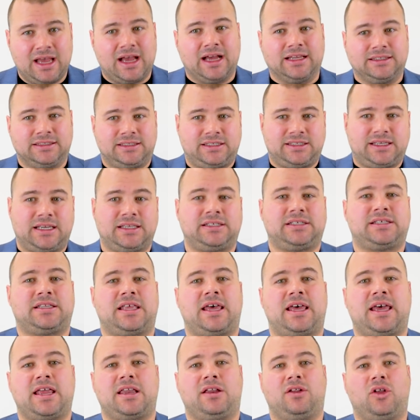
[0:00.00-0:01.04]
and since
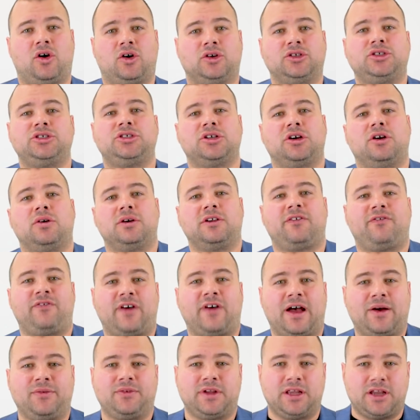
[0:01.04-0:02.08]
then Lord Sugar has
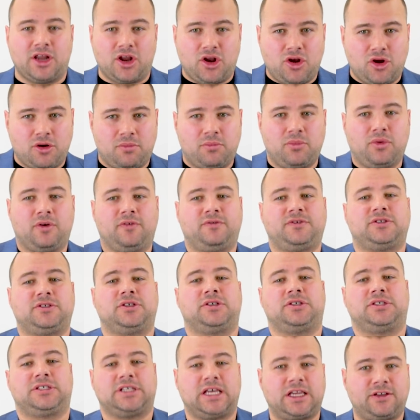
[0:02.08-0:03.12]
founded a number of
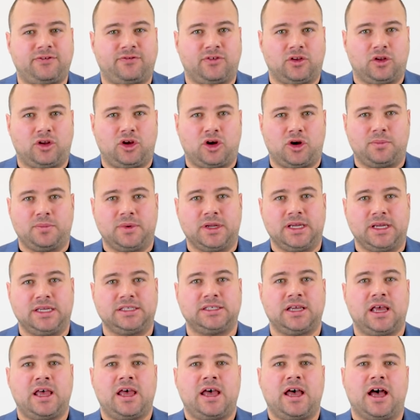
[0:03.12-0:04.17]
successful
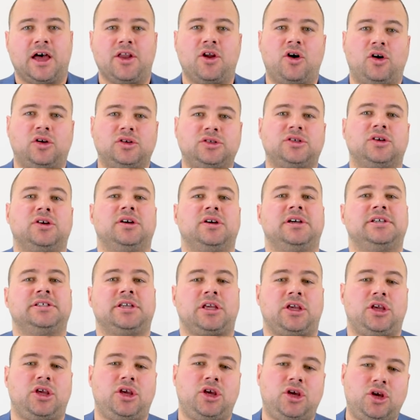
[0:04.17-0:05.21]
companies and also is
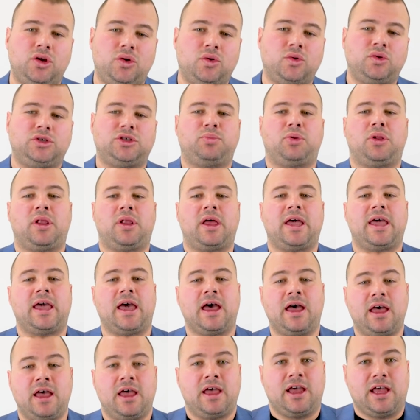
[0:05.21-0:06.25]
a huge
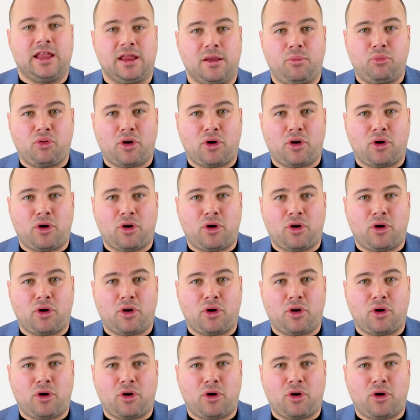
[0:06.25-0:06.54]
player in the